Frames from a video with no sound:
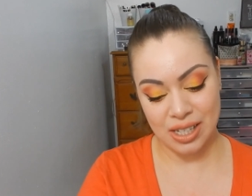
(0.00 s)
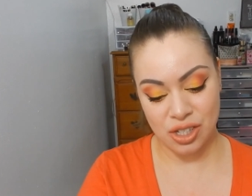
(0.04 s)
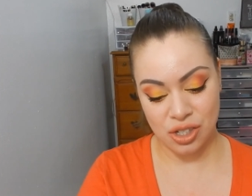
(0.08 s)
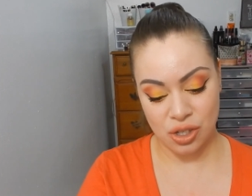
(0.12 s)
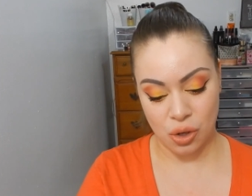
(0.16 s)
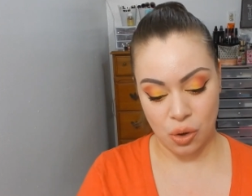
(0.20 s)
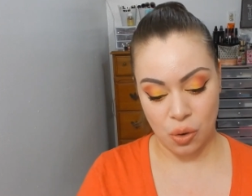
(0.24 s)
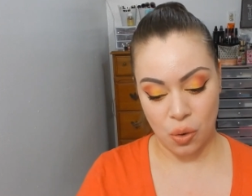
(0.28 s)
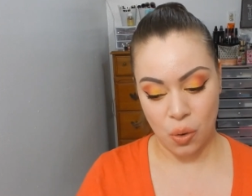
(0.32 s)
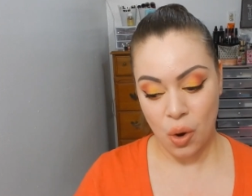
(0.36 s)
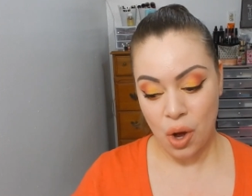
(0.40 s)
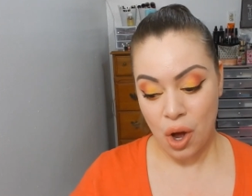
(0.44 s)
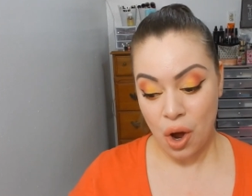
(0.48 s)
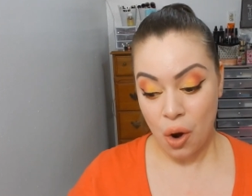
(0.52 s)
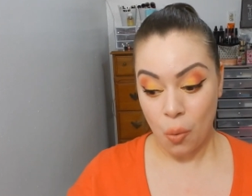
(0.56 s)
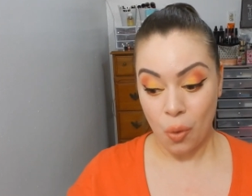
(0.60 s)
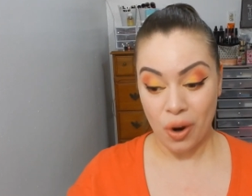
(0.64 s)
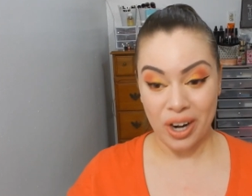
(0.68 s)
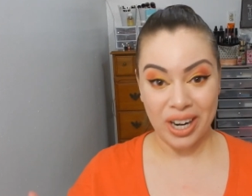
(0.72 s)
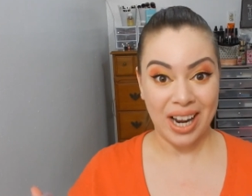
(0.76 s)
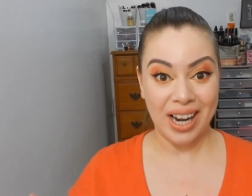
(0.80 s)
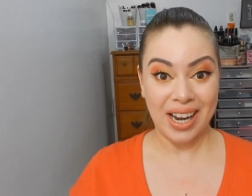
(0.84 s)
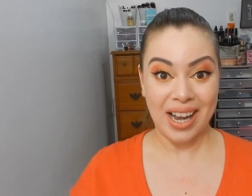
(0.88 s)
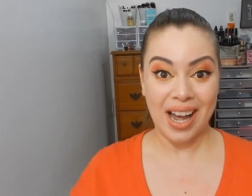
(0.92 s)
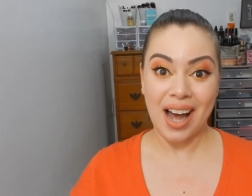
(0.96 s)
So
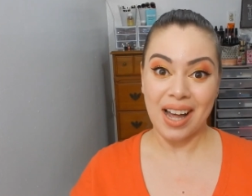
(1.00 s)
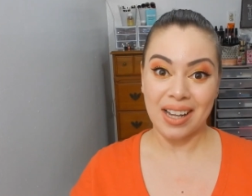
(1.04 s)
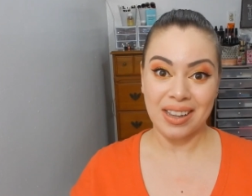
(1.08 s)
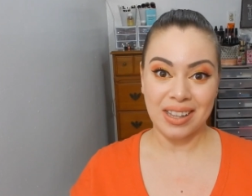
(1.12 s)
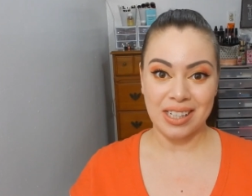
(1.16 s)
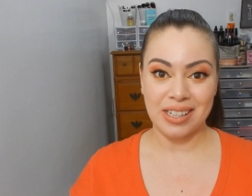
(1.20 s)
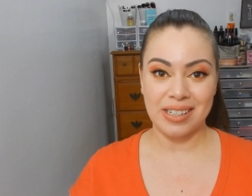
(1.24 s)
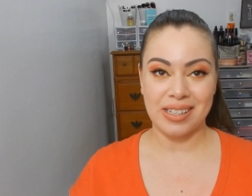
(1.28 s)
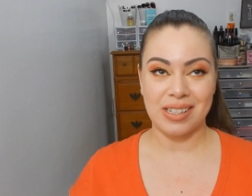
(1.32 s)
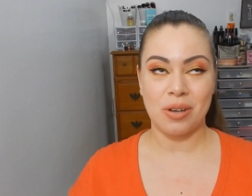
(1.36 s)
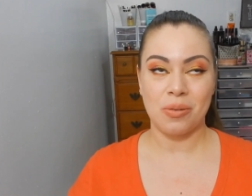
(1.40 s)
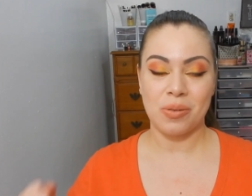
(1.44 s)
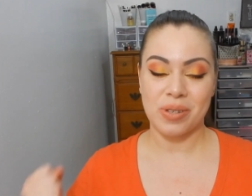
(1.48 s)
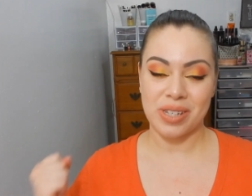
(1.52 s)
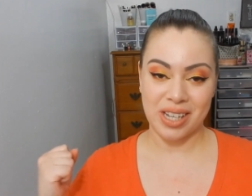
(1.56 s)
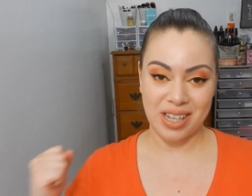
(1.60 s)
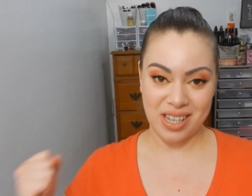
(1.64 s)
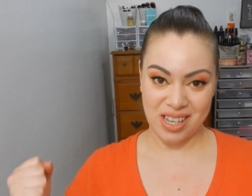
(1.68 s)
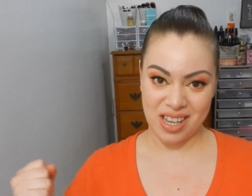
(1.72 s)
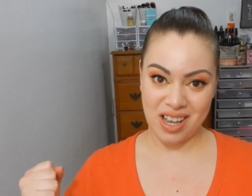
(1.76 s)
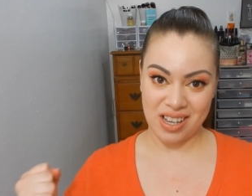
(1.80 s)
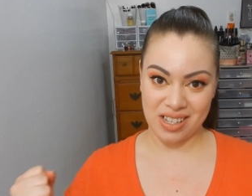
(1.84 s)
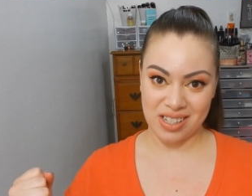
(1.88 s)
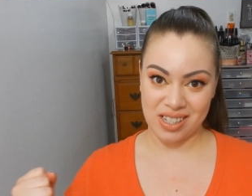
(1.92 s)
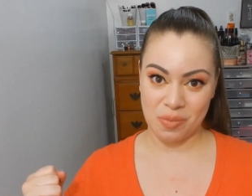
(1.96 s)
when I got these, I was
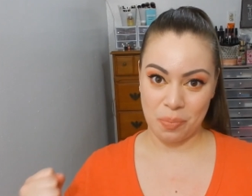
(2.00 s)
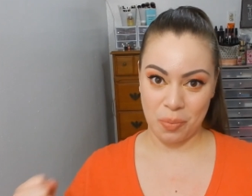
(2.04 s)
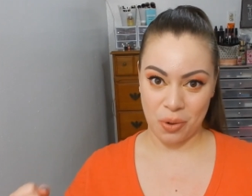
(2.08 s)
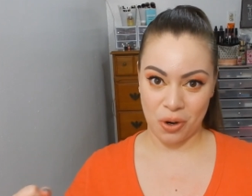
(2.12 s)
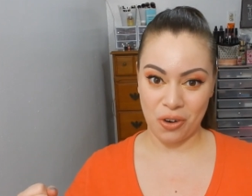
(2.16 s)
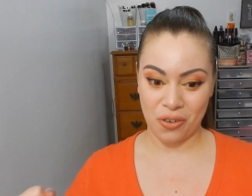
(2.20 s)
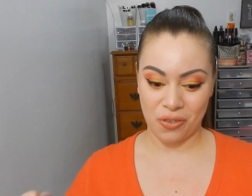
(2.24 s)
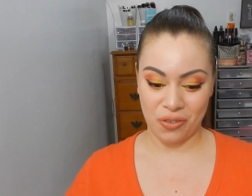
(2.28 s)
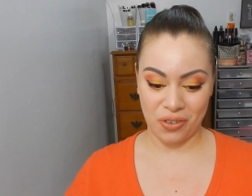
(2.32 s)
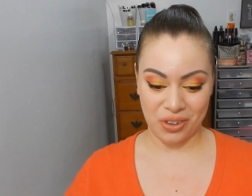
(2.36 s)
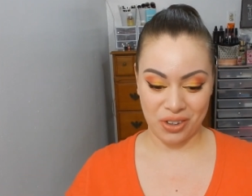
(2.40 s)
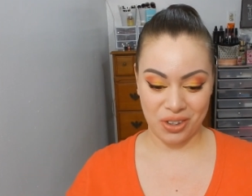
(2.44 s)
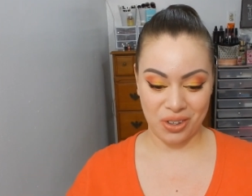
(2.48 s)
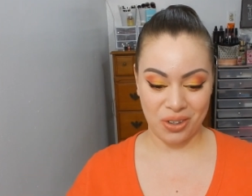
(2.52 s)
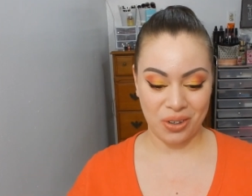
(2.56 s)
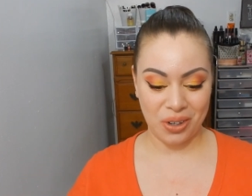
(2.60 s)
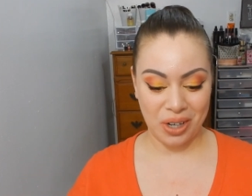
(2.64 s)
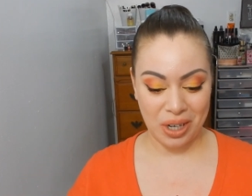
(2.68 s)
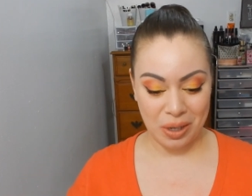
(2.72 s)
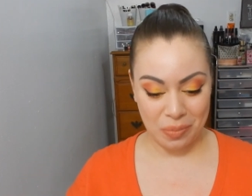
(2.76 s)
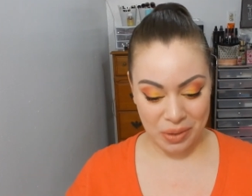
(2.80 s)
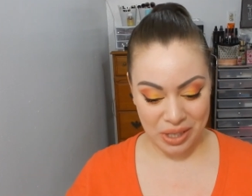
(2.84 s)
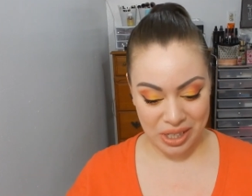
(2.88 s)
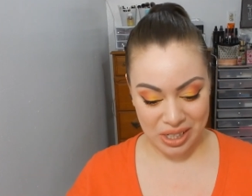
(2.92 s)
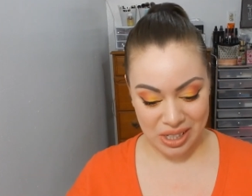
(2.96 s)
like, yes, perfect. You know
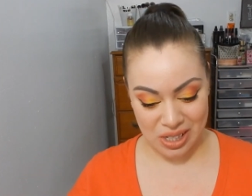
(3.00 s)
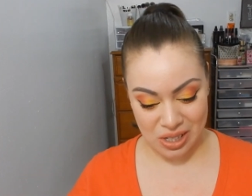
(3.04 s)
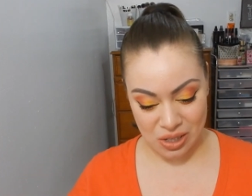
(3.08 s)
what I mean?